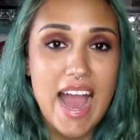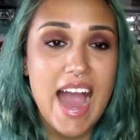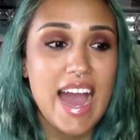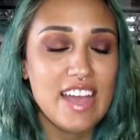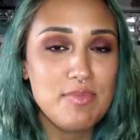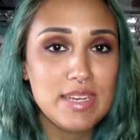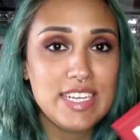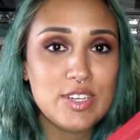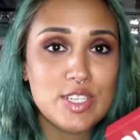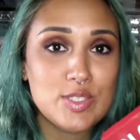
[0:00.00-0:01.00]
I've been
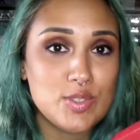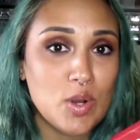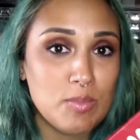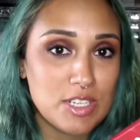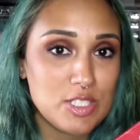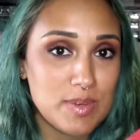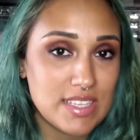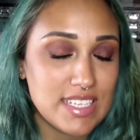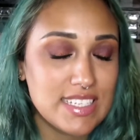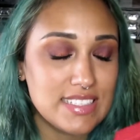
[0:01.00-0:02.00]
hearing so much
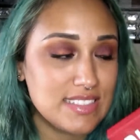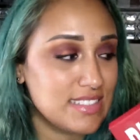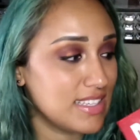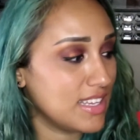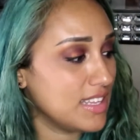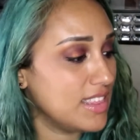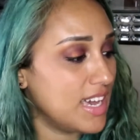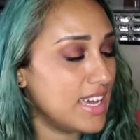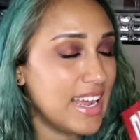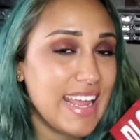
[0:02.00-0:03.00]
about this
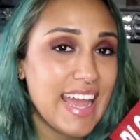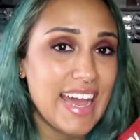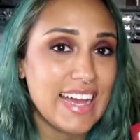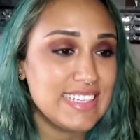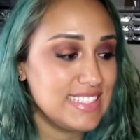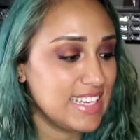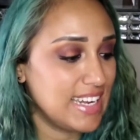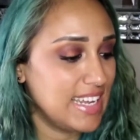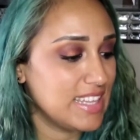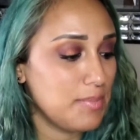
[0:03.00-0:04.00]
that I had to get
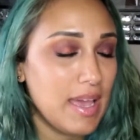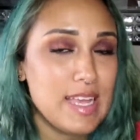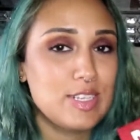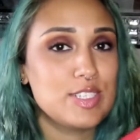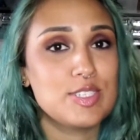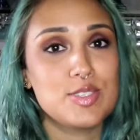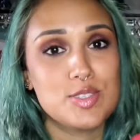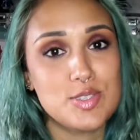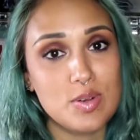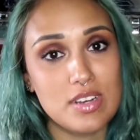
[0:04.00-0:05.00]
it, and the packaging is
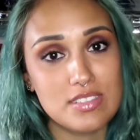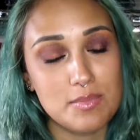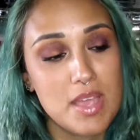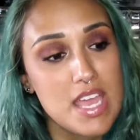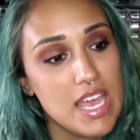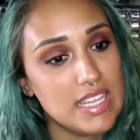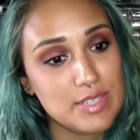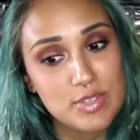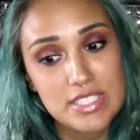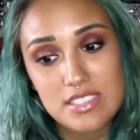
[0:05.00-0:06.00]
just so awesome, and they
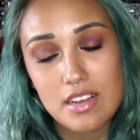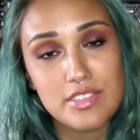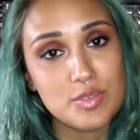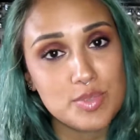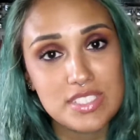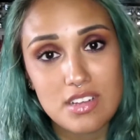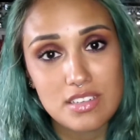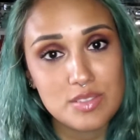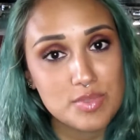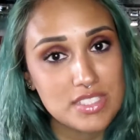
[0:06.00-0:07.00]
restocked and
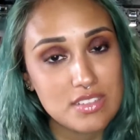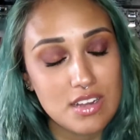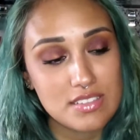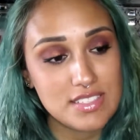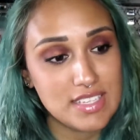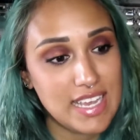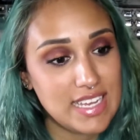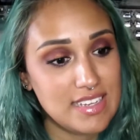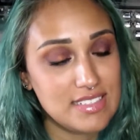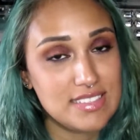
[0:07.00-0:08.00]
restocked and restocked,
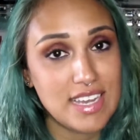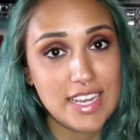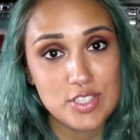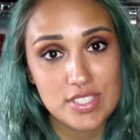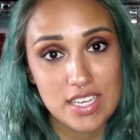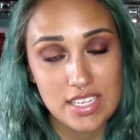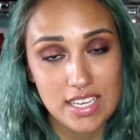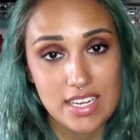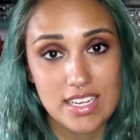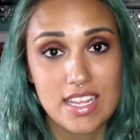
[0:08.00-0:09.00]
and I just had to
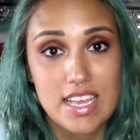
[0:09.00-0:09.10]
get it.